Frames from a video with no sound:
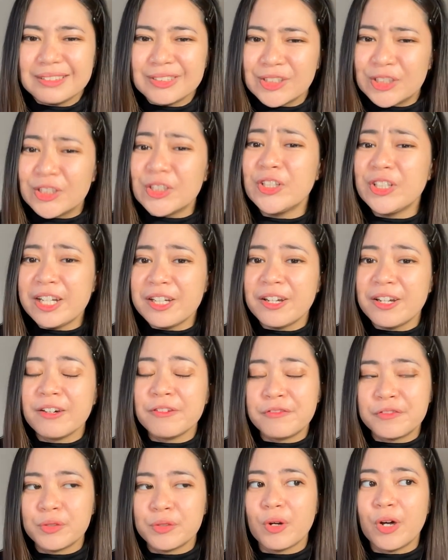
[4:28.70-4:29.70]
good
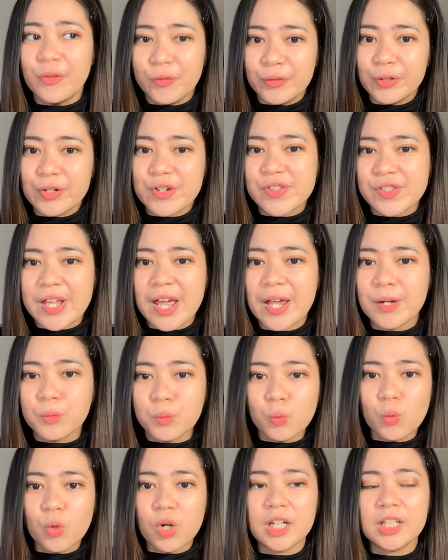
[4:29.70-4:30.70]
enough to understand
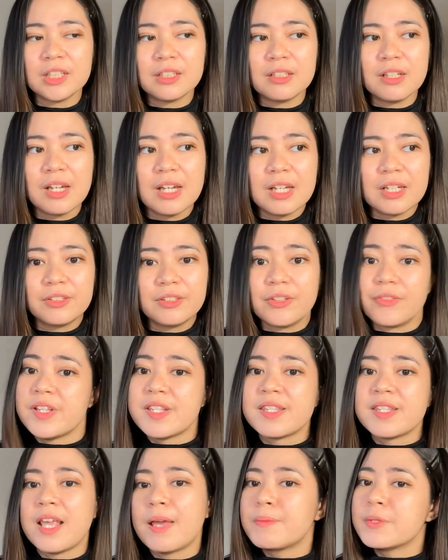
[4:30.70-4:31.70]
what the
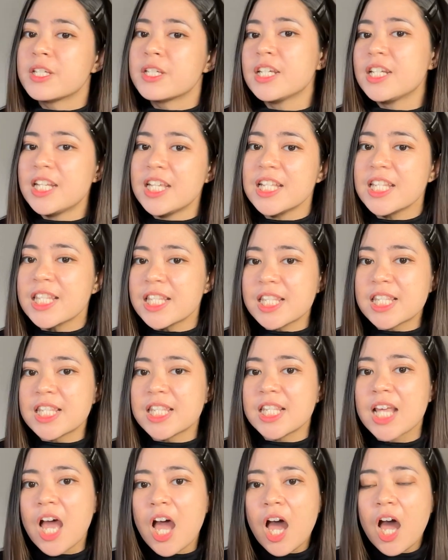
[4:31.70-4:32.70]

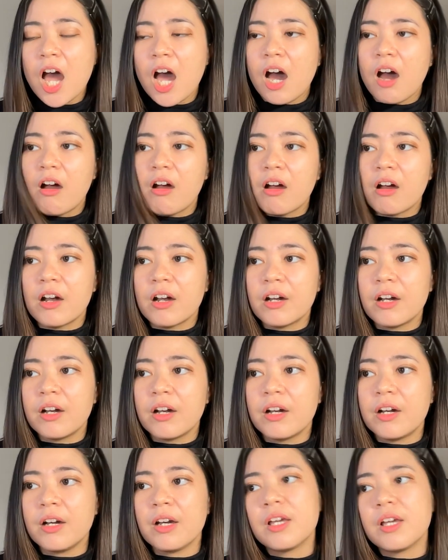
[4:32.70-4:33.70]
receptionists
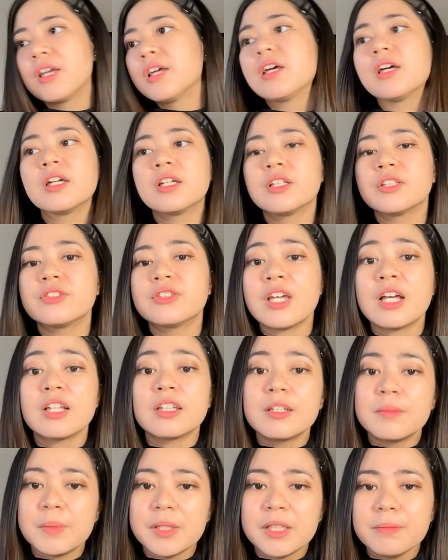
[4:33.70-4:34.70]
are
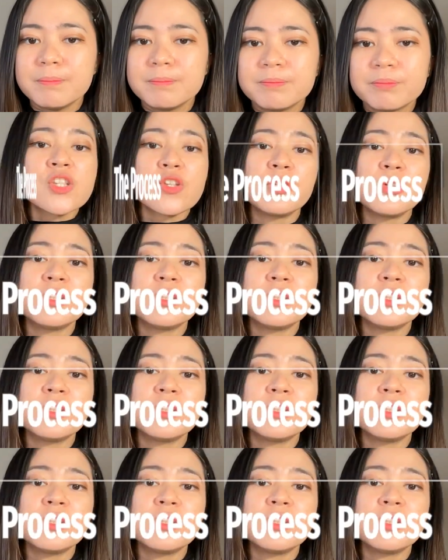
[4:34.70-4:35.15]
telling me. So